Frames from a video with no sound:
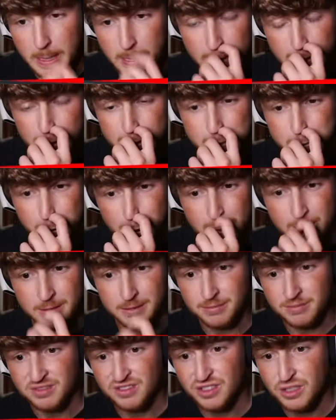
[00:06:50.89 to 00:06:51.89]
I guess we had
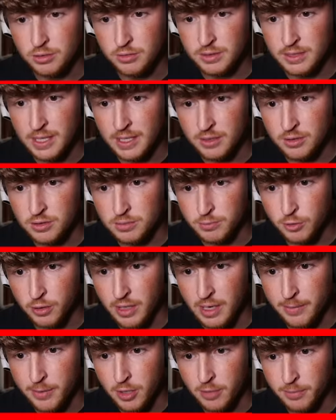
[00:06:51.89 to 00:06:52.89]
to shoot that. Here's more
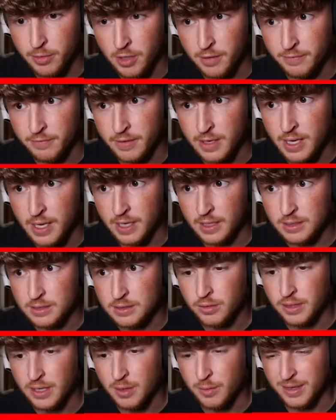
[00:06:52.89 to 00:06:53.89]
ammo. Perfect.
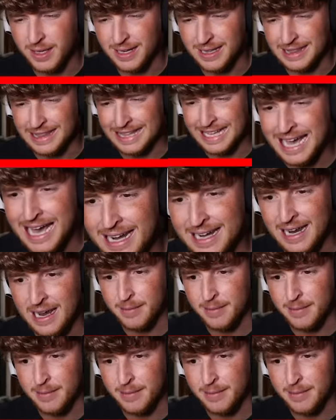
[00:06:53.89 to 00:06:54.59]
Oh, yeah, we got a lot